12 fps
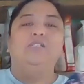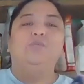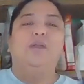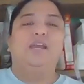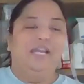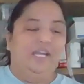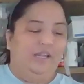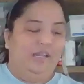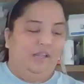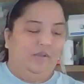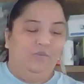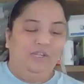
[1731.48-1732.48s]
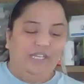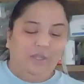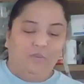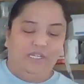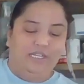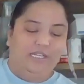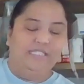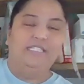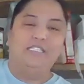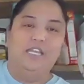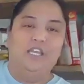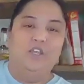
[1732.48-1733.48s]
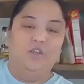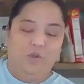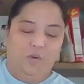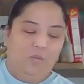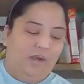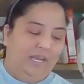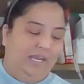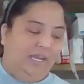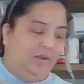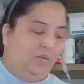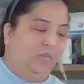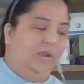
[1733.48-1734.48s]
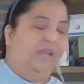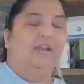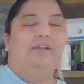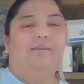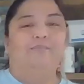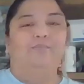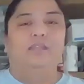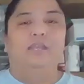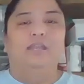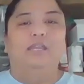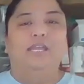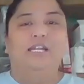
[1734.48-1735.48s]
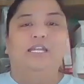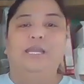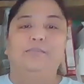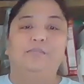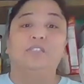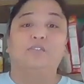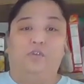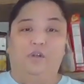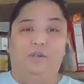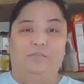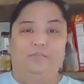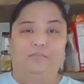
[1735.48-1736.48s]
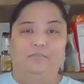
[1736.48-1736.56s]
It's weird. Really what it is that you don't want it where it keeps its form.